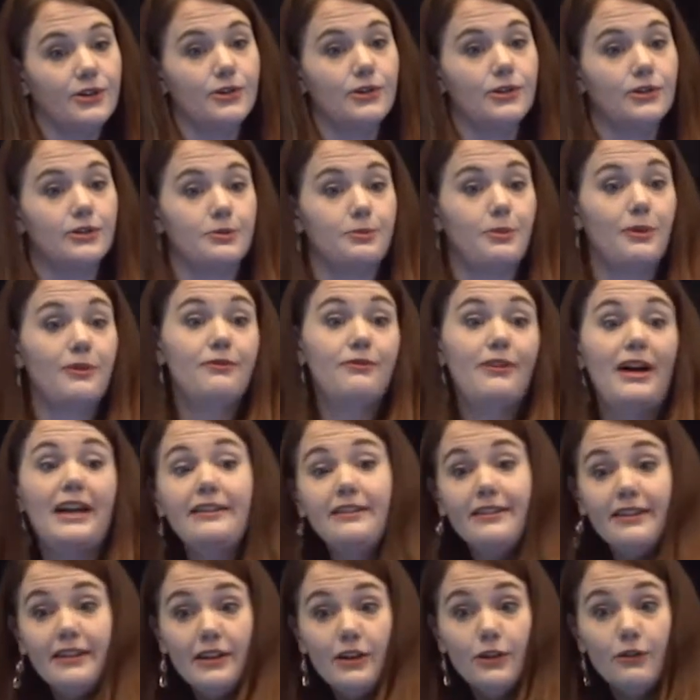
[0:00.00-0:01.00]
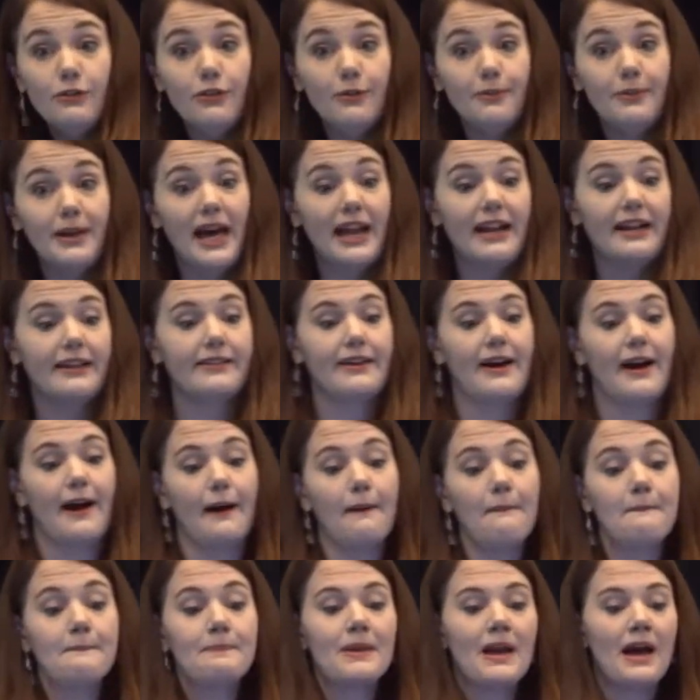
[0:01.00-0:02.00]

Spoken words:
Google's preventing you from getting there